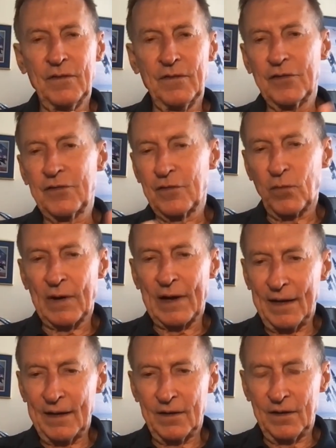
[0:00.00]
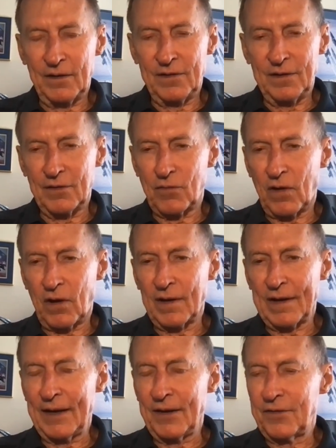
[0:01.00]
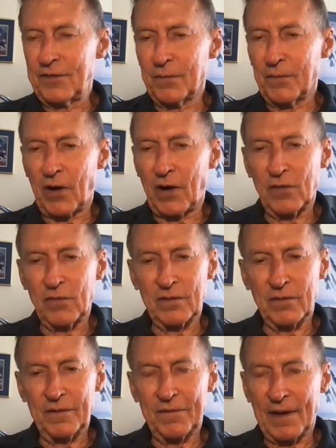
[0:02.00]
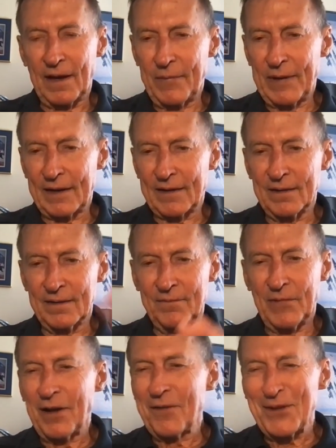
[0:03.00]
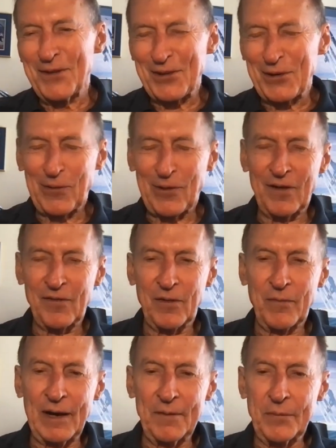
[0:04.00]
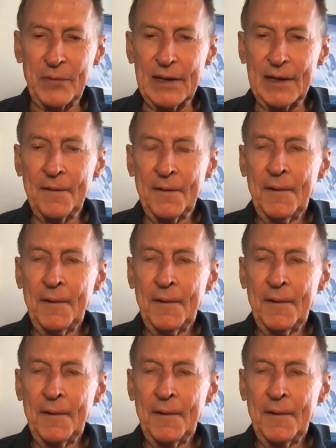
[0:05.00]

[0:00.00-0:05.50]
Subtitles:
is what I did wrong, and tomorrow when we fly back to Memphis or wherever it might be,